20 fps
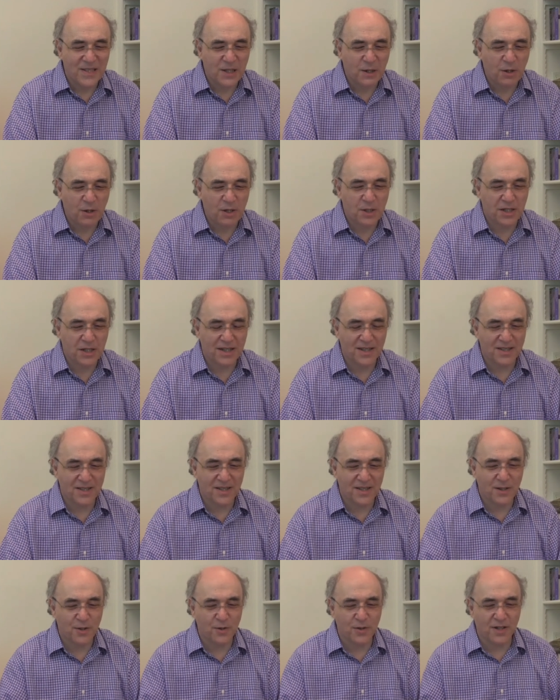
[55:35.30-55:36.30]
a question here, is
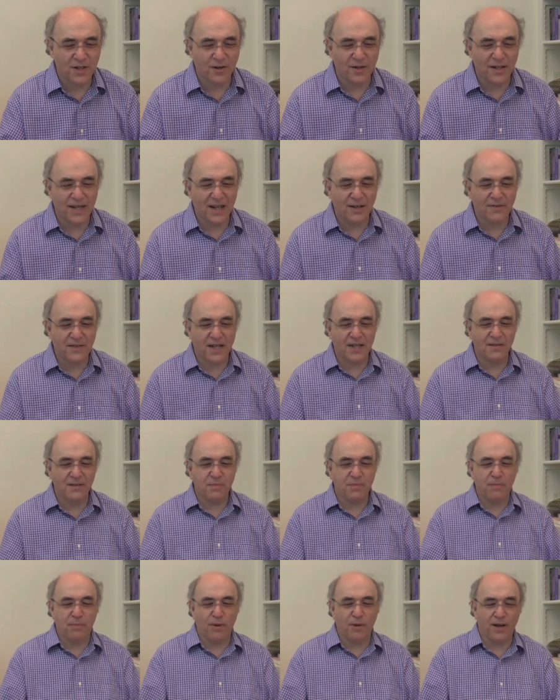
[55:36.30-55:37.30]
it true that only left-handed
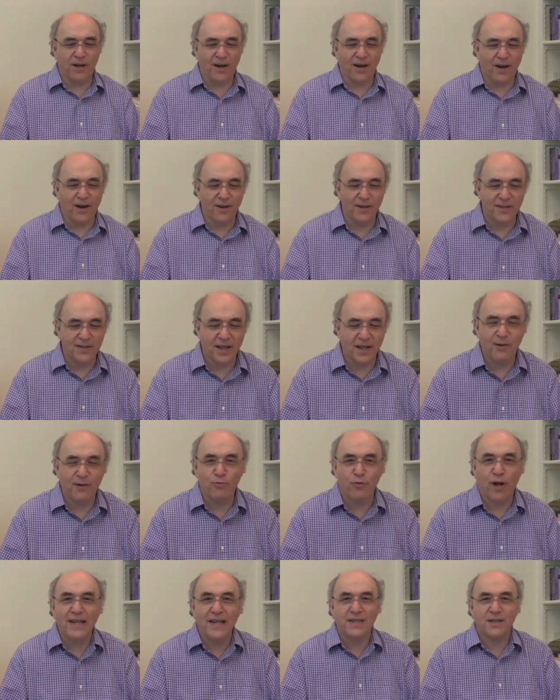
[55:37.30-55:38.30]
people are in their
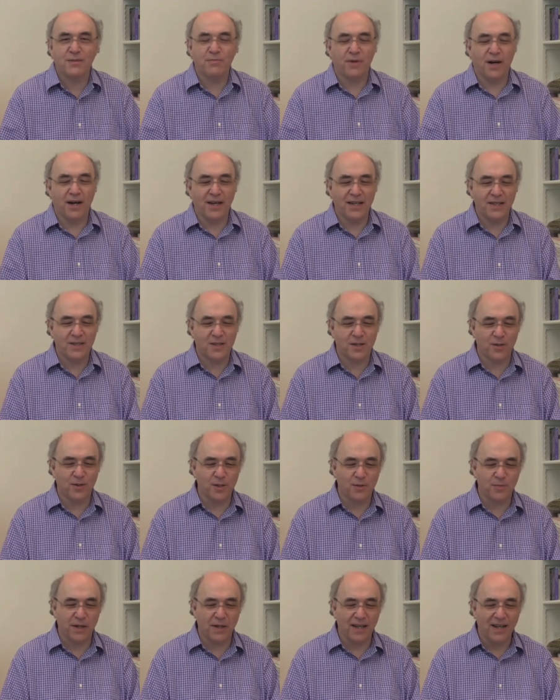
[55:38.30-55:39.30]
right mind, so to
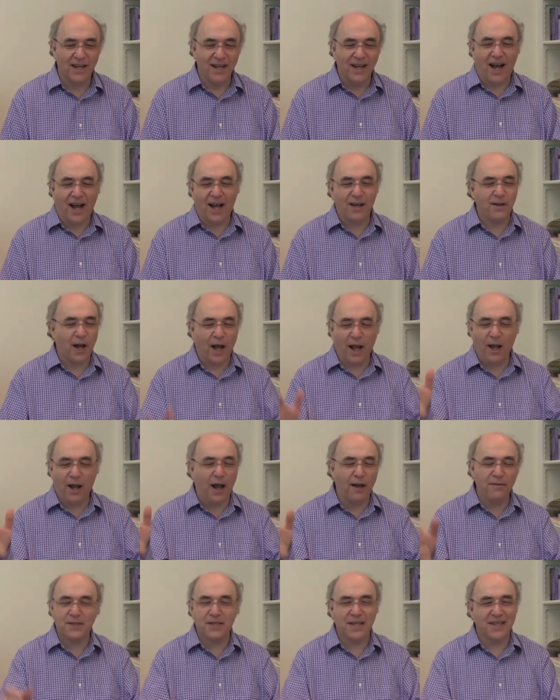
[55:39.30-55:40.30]
speak?
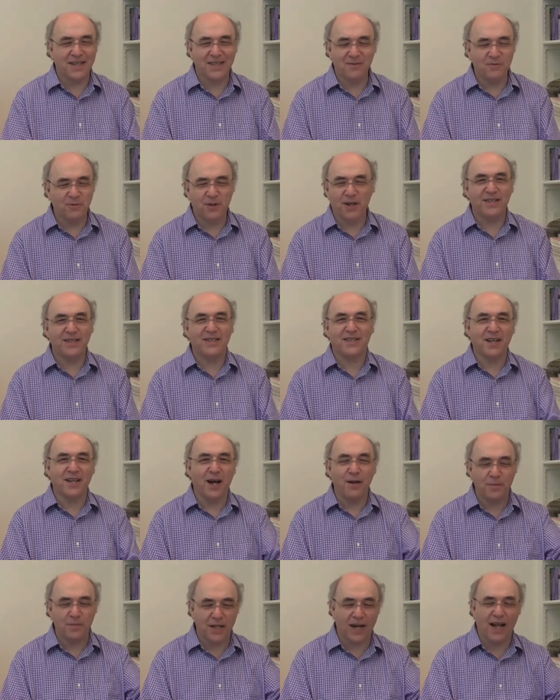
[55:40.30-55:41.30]
I've said at various
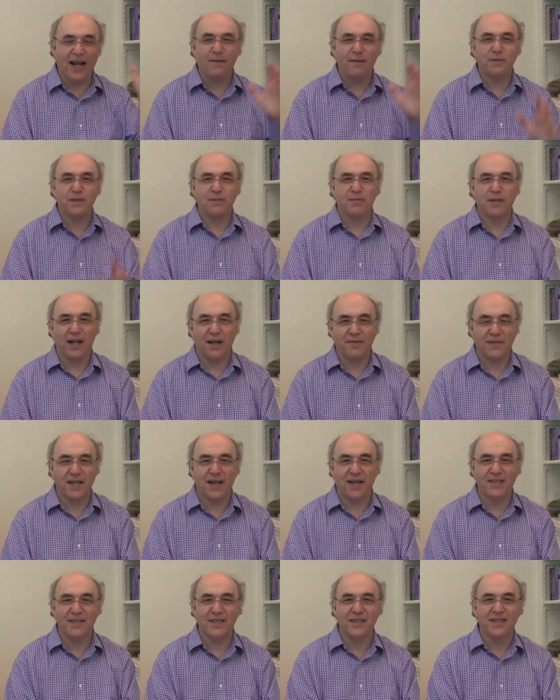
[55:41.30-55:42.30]
times that I happen to be
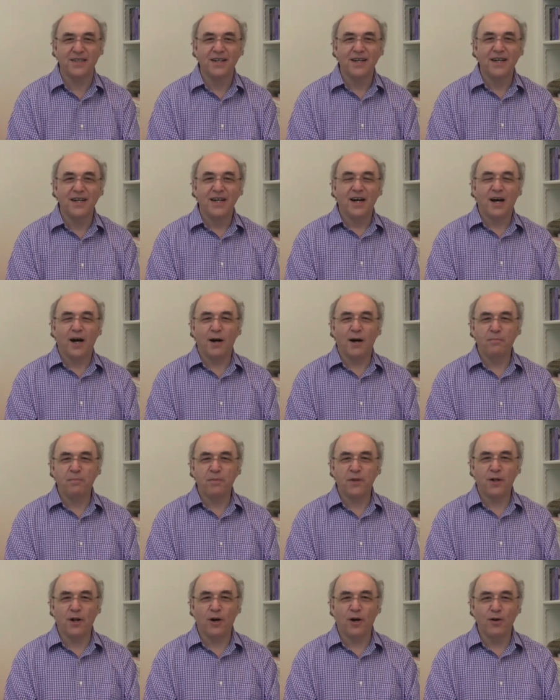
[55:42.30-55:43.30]
left-handed.
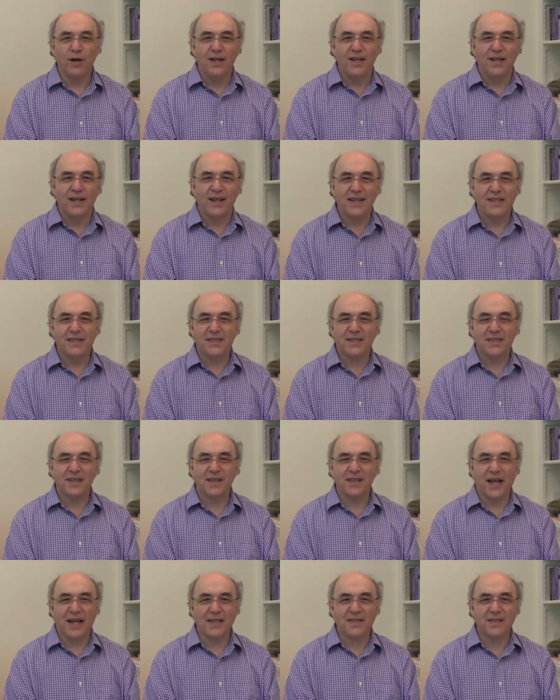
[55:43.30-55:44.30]
You know,
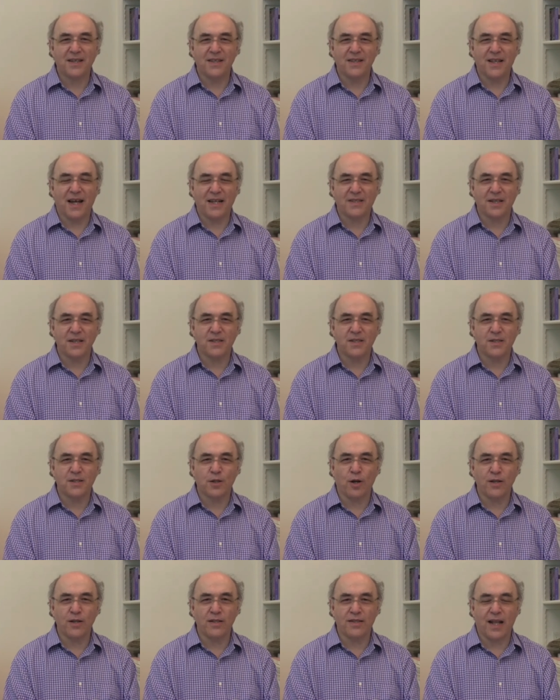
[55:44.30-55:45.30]
that's a
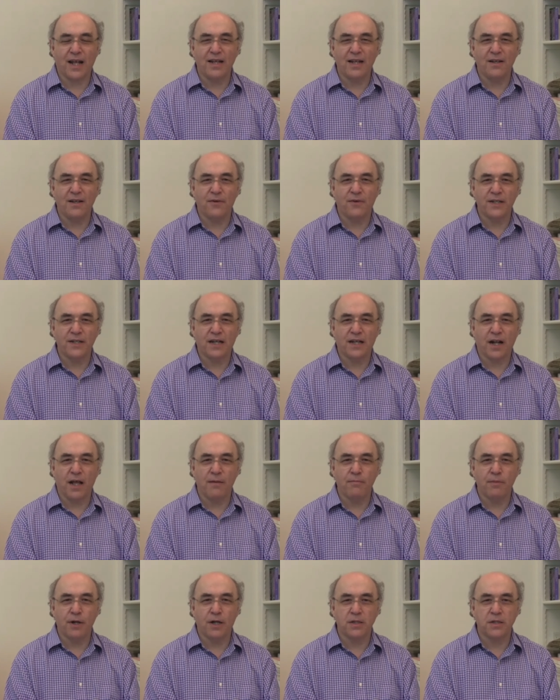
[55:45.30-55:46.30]
slightly funny claim,
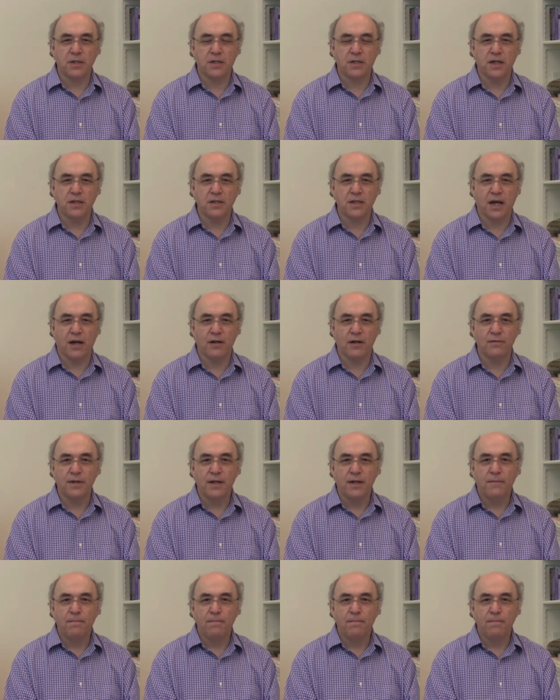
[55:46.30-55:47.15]
because it turns out,